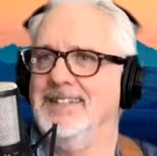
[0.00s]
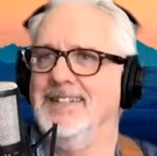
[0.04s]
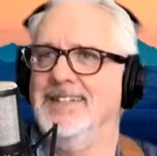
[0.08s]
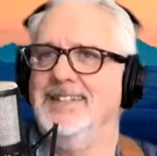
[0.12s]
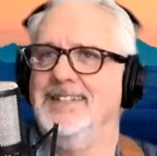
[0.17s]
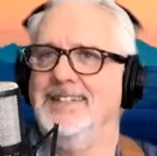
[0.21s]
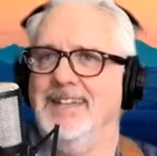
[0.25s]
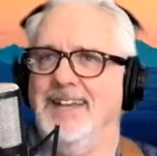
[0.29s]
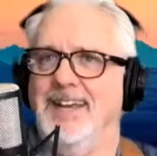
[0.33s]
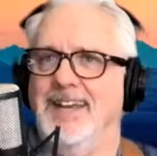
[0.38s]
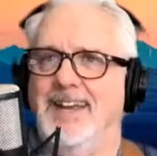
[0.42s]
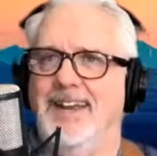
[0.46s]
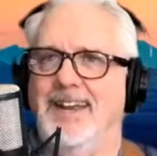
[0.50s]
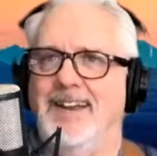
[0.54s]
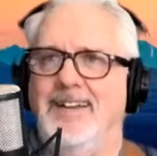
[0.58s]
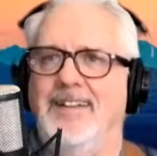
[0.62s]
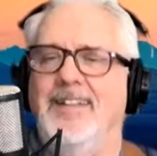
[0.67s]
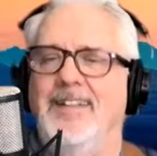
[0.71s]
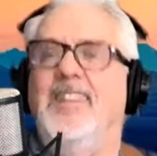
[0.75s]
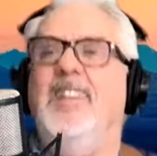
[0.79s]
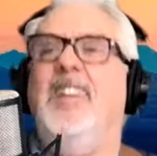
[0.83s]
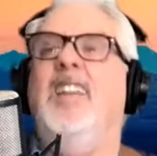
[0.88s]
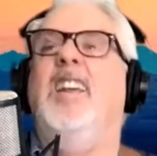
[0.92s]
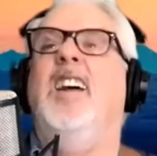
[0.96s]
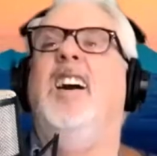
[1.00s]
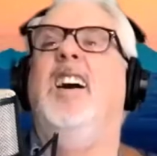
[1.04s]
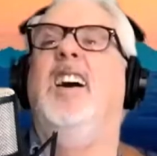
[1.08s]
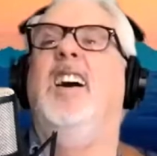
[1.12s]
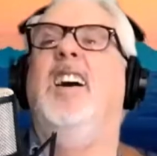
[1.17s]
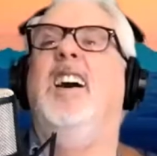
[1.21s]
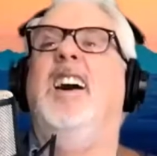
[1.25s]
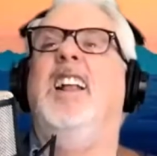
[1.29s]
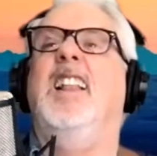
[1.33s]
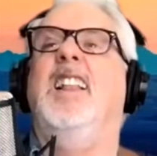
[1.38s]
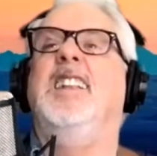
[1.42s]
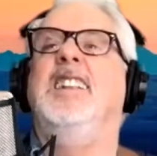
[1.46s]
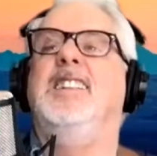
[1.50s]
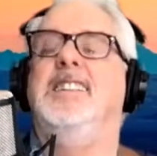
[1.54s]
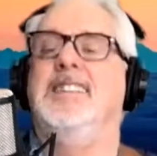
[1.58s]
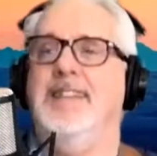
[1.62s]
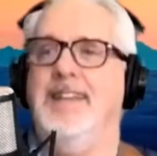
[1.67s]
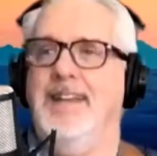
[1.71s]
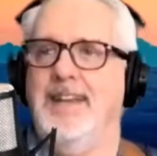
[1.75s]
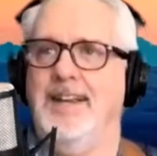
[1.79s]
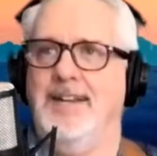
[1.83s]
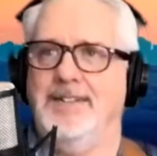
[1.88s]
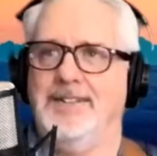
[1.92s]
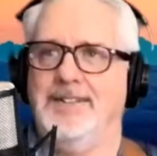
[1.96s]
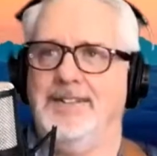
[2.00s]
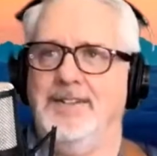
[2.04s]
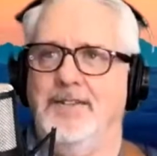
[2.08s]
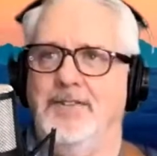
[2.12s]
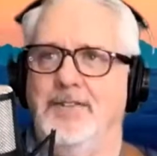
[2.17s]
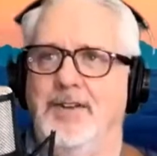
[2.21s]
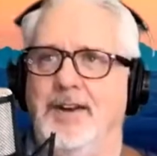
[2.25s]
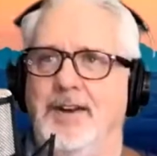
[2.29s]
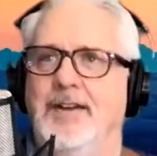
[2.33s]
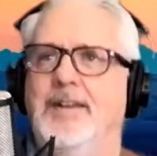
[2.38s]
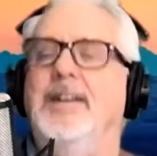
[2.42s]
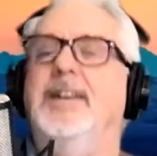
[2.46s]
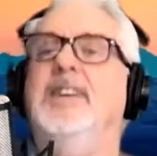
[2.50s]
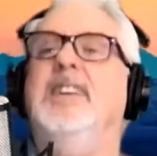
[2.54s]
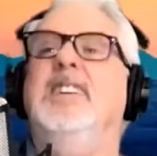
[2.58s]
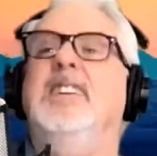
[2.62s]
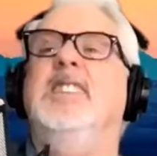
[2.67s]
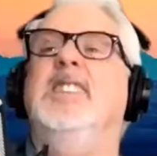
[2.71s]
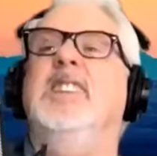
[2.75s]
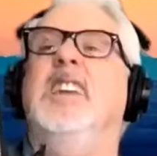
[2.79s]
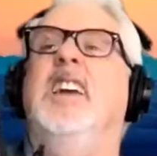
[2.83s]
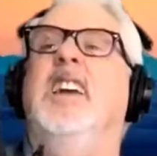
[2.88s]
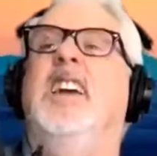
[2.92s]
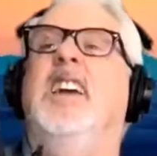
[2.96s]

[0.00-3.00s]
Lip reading: say. All right, let's see. So there is